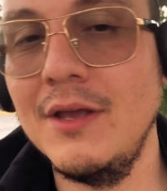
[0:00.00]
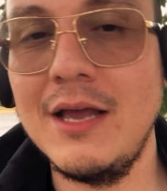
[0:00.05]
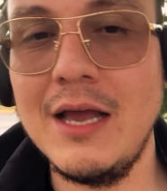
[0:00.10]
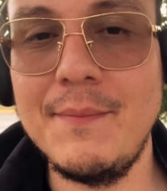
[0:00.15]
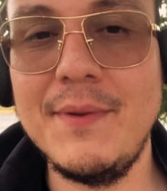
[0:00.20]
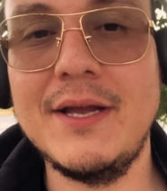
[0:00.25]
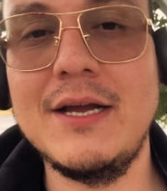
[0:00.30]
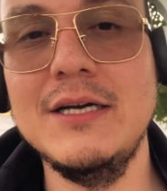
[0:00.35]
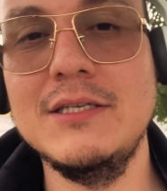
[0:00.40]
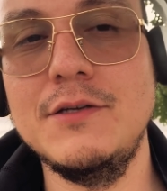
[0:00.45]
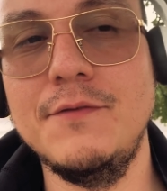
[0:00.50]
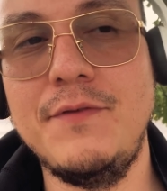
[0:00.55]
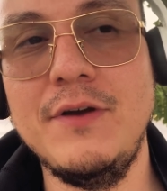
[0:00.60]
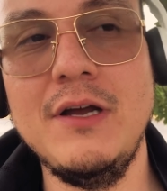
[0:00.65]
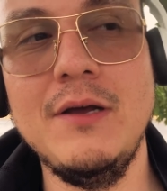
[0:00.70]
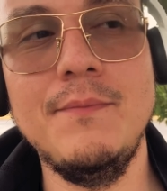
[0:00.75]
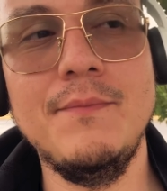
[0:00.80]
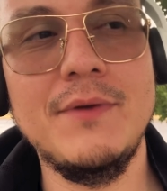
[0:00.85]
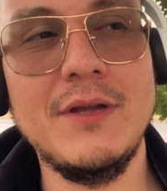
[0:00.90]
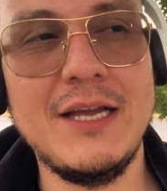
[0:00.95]
And because of
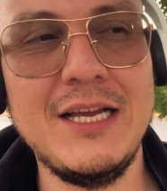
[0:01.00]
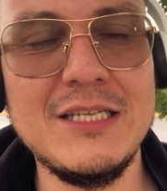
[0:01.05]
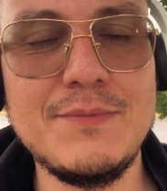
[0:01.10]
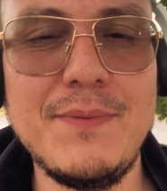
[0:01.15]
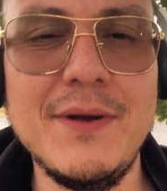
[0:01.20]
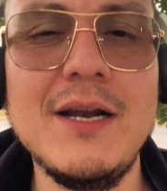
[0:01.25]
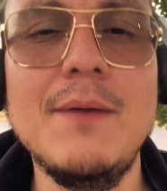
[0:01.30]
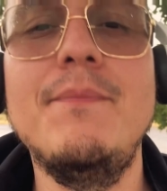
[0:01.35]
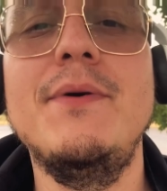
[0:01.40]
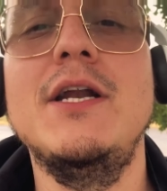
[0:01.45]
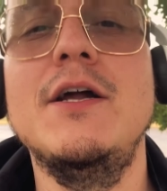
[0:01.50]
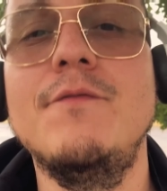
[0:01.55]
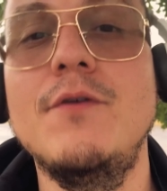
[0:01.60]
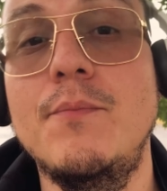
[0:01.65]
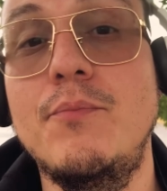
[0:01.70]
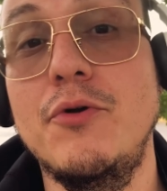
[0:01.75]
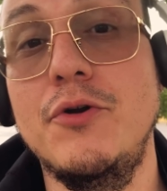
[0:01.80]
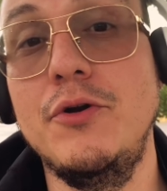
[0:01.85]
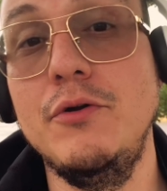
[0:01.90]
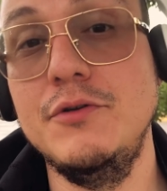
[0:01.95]
him, he's been a bit of
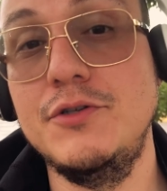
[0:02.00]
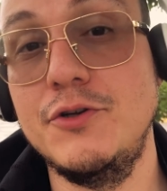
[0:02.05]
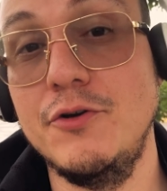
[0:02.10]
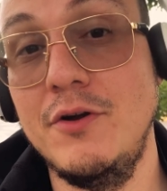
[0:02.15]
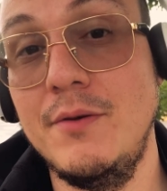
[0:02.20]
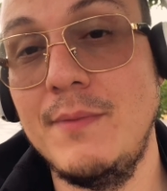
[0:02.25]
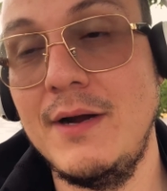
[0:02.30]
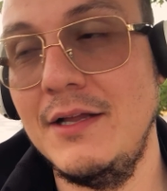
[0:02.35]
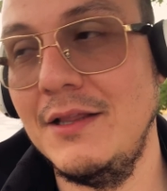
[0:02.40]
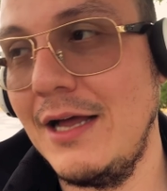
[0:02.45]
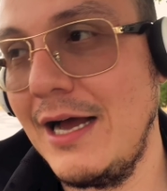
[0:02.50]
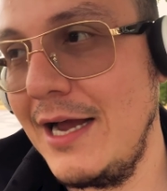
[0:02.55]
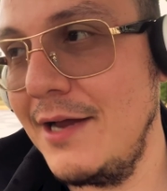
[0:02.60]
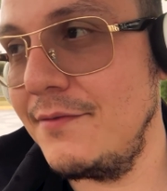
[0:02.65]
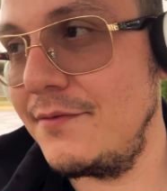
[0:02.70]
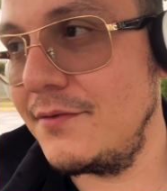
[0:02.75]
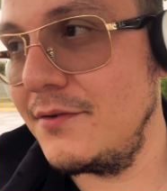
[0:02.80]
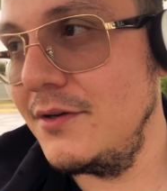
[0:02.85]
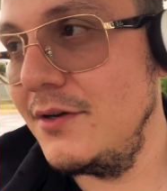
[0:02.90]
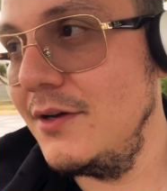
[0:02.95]
a producer in my
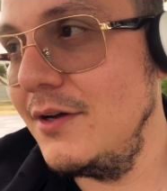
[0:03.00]
life.